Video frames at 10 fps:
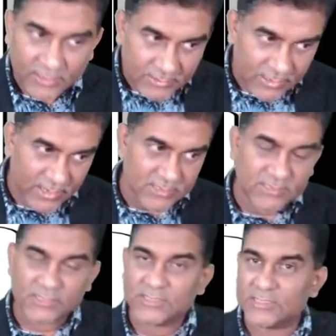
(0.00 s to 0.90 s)
Yes,
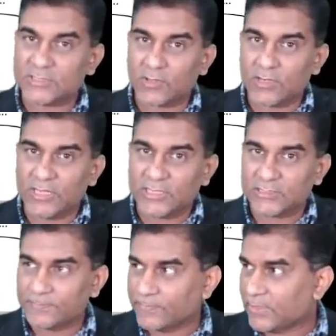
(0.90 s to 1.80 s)
this is solid,
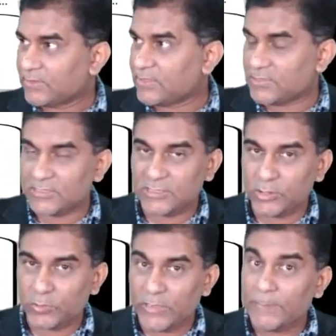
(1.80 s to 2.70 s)
this is
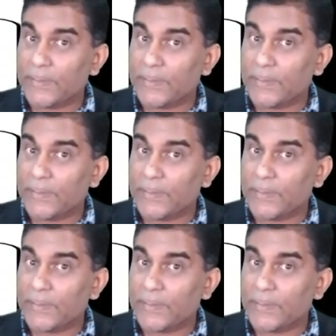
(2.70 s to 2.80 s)
liquid,